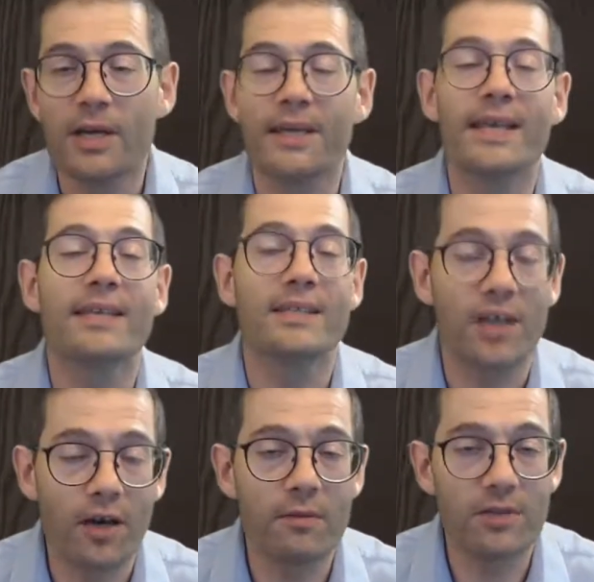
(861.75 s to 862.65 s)
need
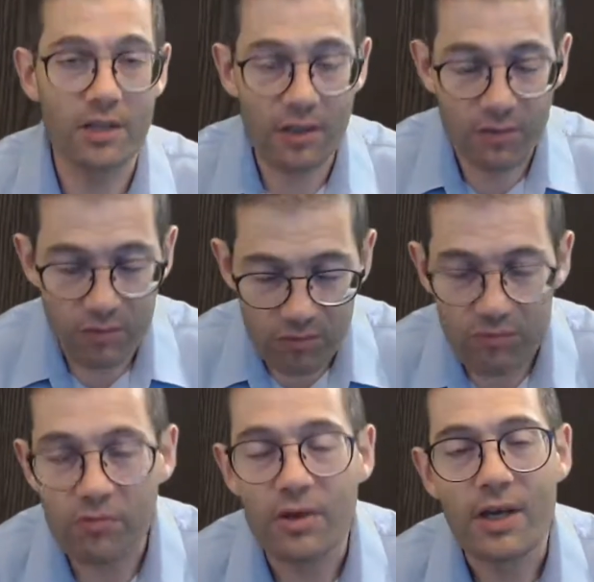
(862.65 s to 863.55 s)
time to go
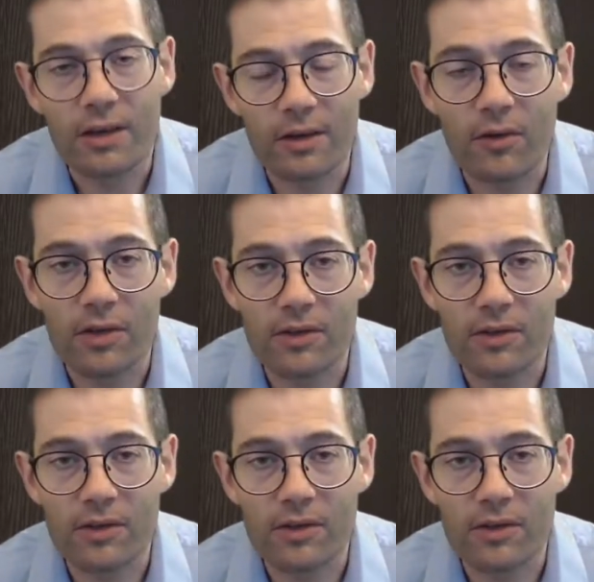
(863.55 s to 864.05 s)
through longer